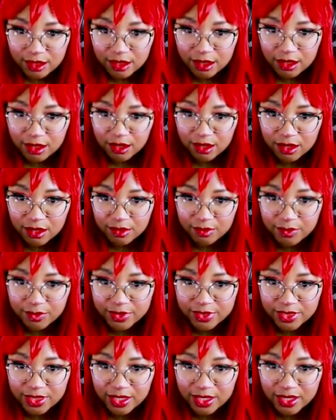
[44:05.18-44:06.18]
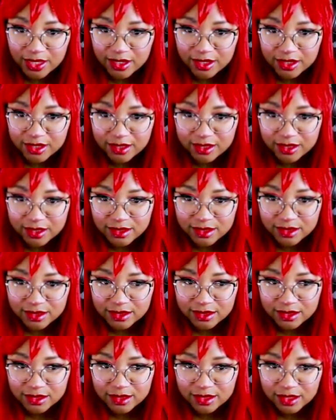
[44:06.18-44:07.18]
Oh, but that...
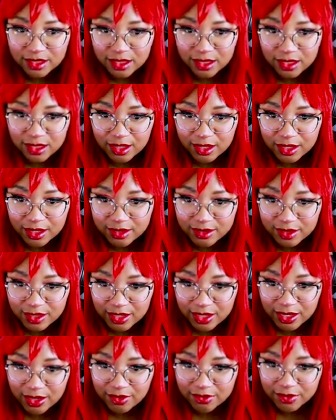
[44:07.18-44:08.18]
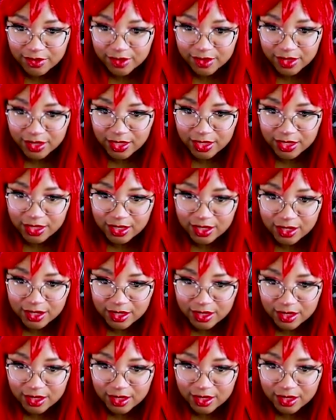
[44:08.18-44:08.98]
I guess that counts as a hit.